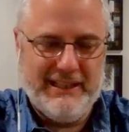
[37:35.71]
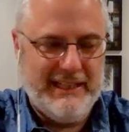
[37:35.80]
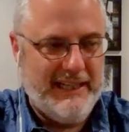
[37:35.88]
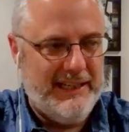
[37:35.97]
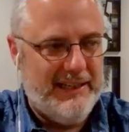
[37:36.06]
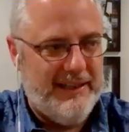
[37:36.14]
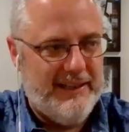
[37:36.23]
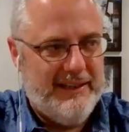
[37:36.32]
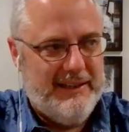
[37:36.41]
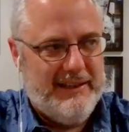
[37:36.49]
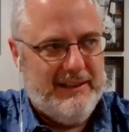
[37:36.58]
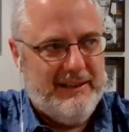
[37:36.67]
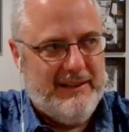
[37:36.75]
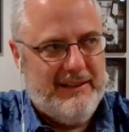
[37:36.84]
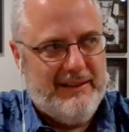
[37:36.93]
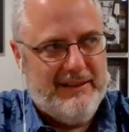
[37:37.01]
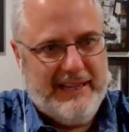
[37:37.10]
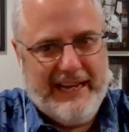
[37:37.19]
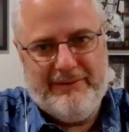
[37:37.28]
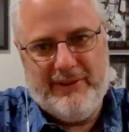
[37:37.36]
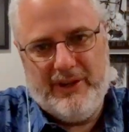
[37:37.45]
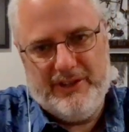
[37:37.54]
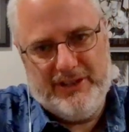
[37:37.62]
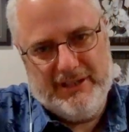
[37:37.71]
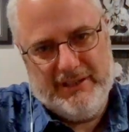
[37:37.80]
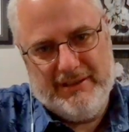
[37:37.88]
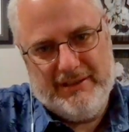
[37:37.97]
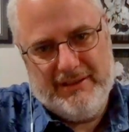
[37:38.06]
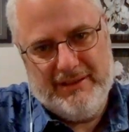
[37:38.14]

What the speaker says: get that version,